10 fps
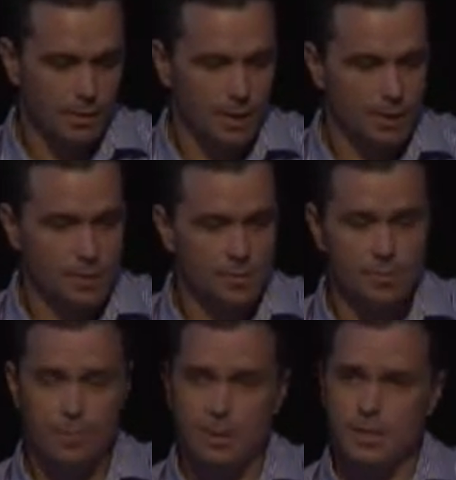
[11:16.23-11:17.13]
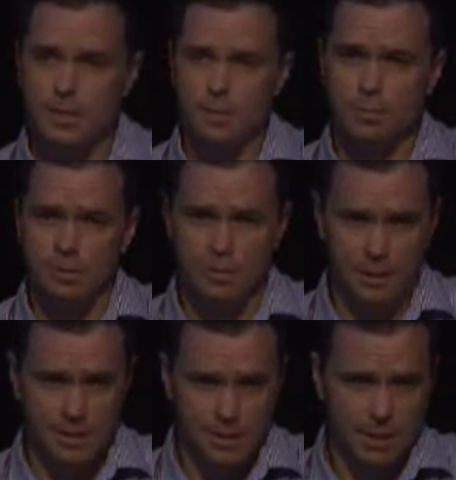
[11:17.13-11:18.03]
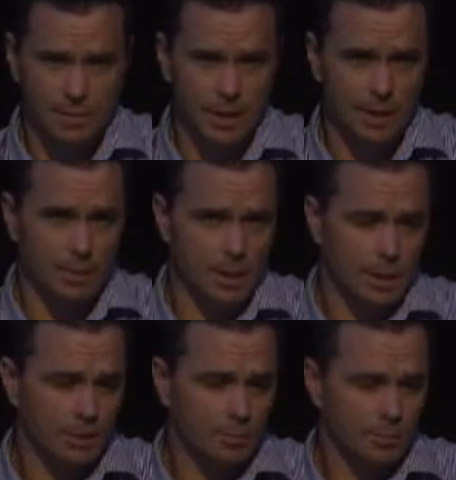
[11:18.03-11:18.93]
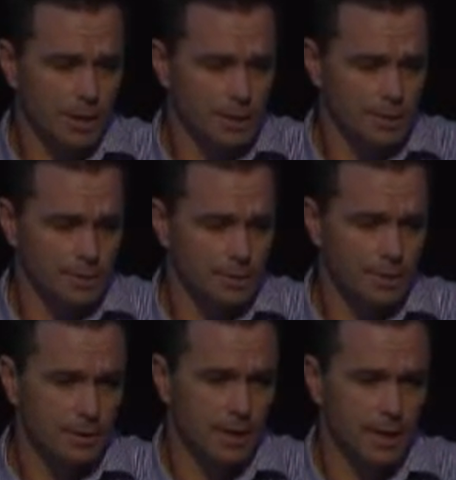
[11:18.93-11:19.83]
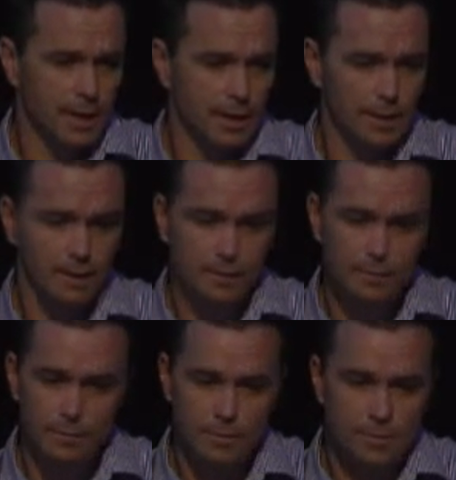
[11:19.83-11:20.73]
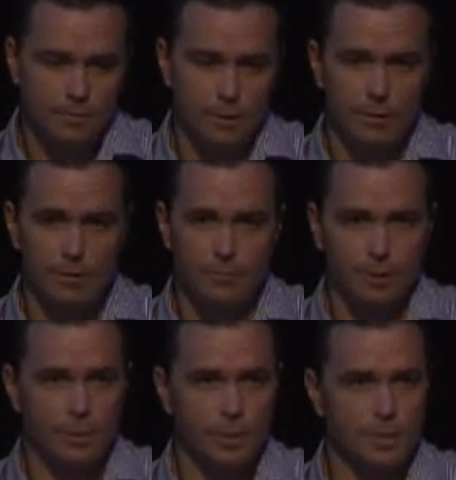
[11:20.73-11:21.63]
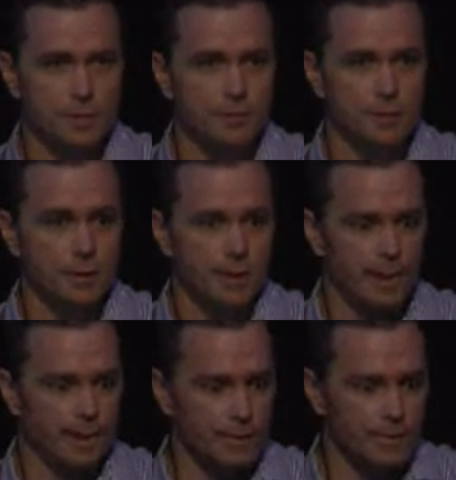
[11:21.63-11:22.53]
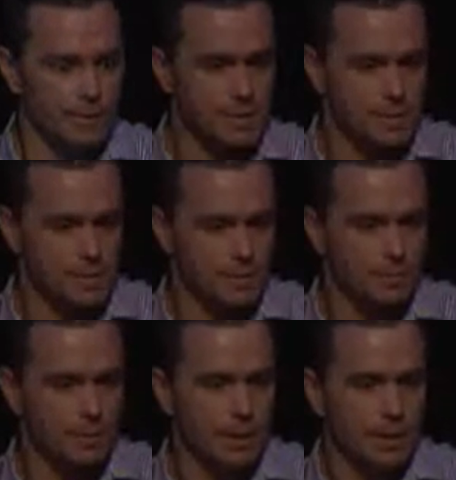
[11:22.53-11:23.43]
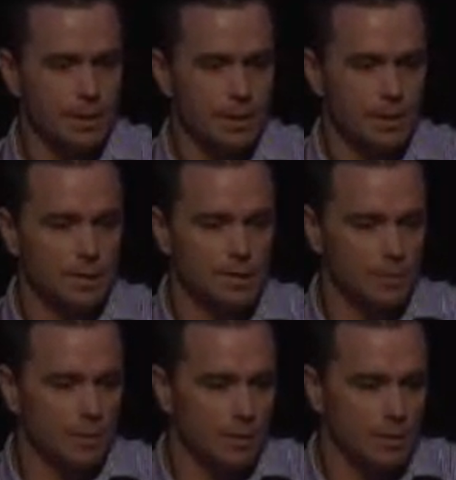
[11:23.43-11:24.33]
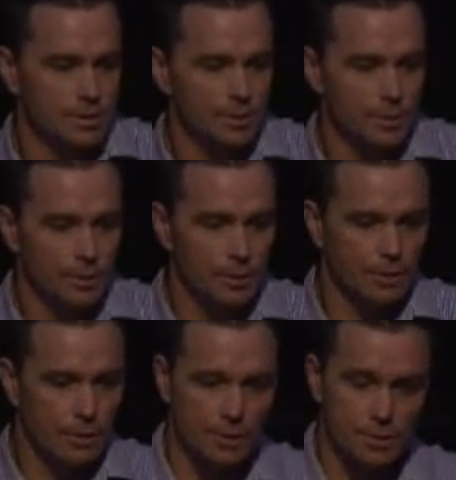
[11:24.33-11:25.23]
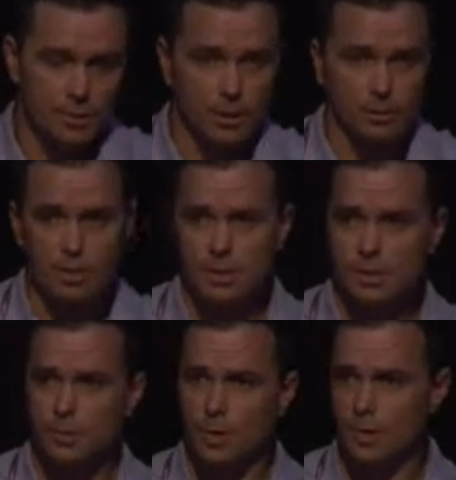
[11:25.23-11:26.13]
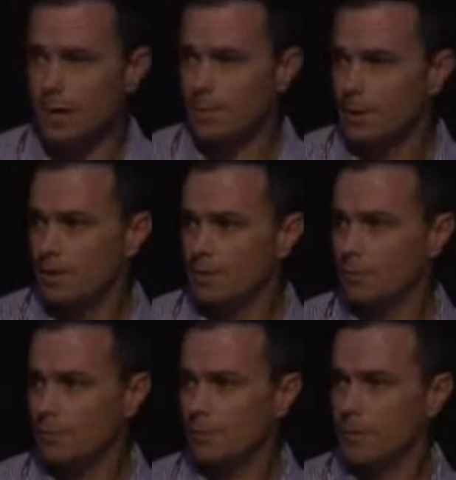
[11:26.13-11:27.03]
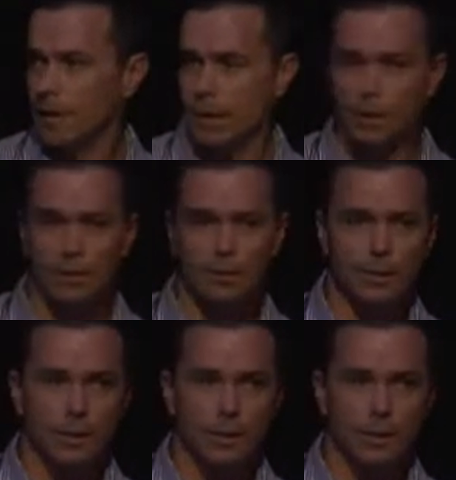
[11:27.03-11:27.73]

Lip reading: In terms of multidisciplinary team and meeting operation, again, very, very positive feedback around the system. It streamlines the viewing of external images, whether they be from our